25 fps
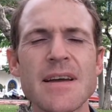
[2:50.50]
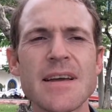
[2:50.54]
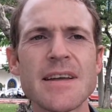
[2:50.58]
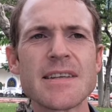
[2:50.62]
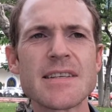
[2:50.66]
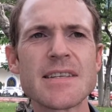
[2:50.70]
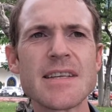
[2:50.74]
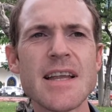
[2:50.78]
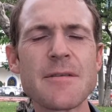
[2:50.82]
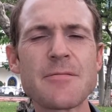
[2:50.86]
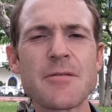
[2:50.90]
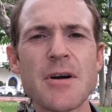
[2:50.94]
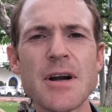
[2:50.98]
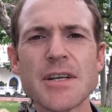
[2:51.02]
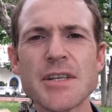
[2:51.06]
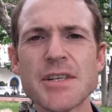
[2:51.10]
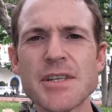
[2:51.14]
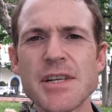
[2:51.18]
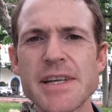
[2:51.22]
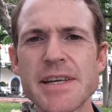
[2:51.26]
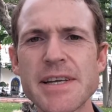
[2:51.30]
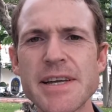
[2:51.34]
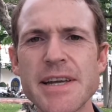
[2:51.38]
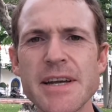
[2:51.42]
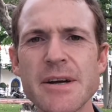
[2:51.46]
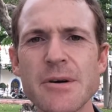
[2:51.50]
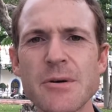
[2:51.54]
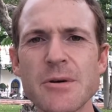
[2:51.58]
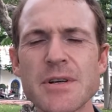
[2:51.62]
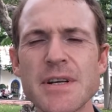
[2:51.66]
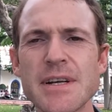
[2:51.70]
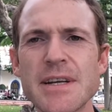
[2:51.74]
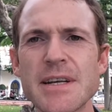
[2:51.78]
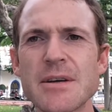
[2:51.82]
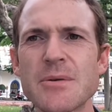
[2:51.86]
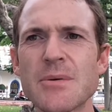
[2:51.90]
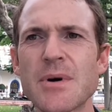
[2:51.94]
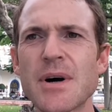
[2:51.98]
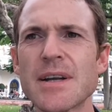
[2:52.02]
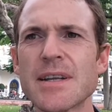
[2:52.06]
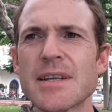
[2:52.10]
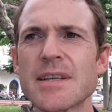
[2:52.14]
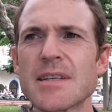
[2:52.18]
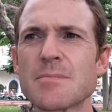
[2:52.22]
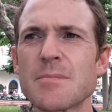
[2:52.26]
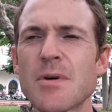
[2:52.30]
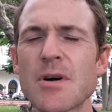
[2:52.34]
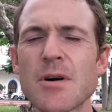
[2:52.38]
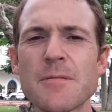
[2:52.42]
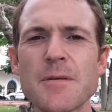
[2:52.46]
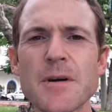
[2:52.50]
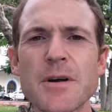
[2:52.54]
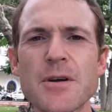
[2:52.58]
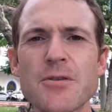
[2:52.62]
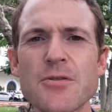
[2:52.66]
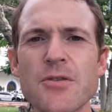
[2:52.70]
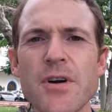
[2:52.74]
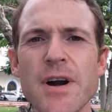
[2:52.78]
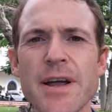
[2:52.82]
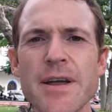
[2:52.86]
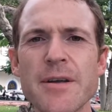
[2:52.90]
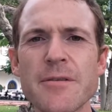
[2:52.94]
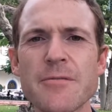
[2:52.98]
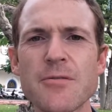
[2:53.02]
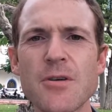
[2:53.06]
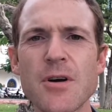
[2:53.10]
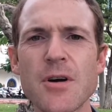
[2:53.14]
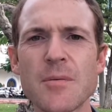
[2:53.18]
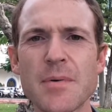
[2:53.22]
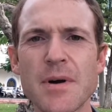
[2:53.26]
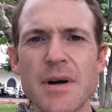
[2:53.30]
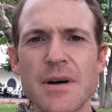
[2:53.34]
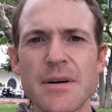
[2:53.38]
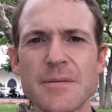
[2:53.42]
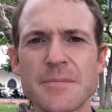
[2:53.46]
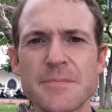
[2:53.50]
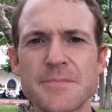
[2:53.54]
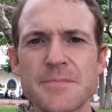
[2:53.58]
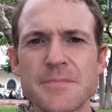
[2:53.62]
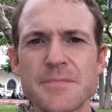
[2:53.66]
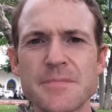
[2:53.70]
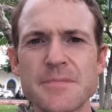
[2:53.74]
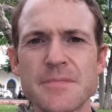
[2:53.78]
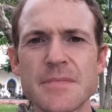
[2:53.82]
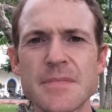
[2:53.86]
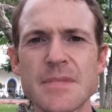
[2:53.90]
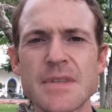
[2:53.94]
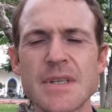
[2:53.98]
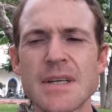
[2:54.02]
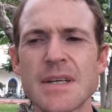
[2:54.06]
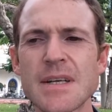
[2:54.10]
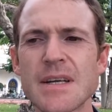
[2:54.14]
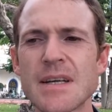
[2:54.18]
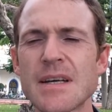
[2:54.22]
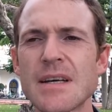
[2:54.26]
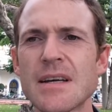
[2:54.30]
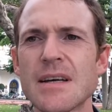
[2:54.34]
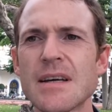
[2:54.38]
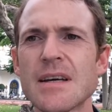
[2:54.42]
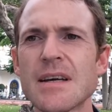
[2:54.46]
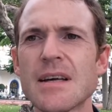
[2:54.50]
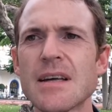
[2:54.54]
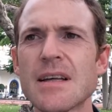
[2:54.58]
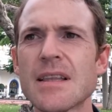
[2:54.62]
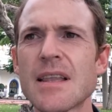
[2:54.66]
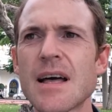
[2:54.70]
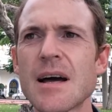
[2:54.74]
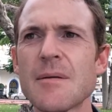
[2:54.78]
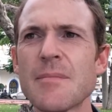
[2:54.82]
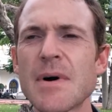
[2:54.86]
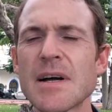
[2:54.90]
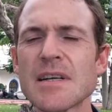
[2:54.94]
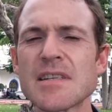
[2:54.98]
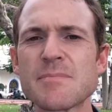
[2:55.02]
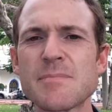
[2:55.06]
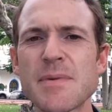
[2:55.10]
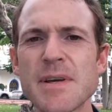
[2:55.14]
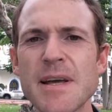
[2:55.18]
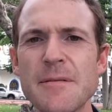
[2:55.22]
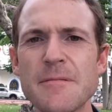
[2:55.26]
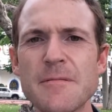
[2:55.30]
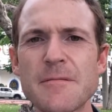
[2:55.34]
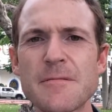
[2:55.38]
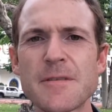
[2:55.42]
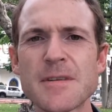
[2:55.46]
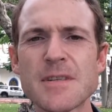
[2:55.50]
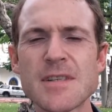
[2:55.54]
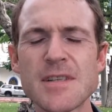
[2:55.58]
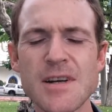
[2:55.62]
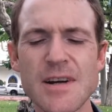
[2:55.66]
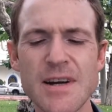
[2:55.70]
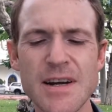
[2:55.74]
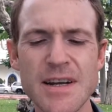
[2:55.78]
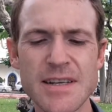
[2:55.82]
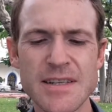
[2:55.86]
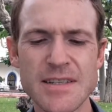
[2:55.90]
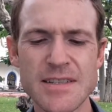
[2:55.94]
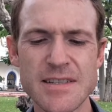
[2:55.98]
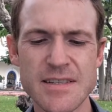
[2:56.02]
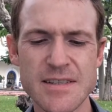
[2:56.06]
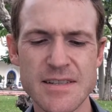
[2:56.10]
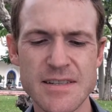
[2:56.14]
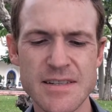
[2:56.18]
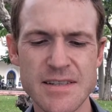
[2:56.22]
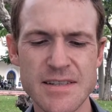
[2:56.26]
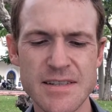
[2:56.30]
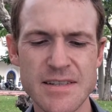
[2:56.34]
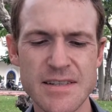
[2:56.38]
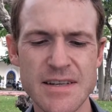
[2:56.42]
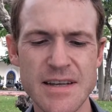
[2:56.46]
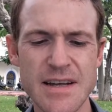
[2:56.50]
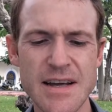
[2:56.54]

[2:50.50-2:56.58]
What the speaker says: He's never actually killed anyone. He's more of a grave robber. That must be emphasised.